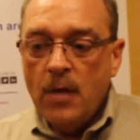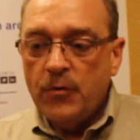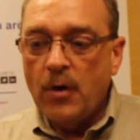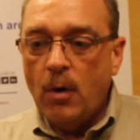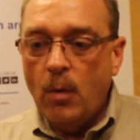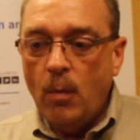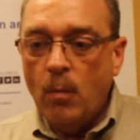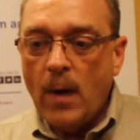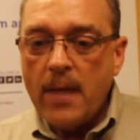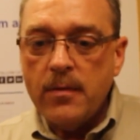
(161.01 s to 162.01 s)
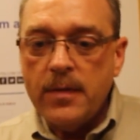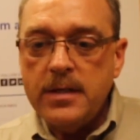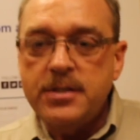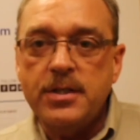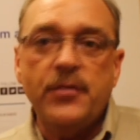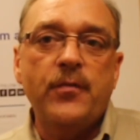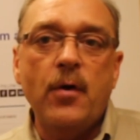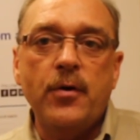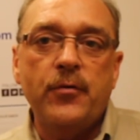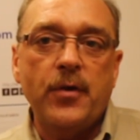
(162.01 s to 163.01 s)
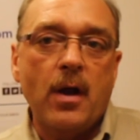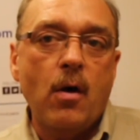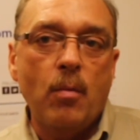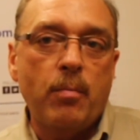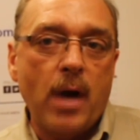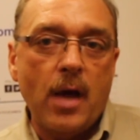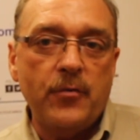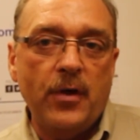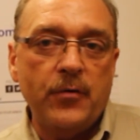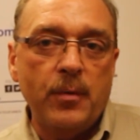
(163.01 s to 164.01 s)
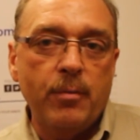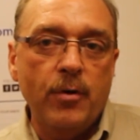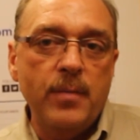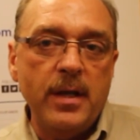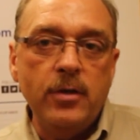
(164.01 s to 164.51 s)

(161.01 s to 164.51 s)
So rather than just focusing on process improvement,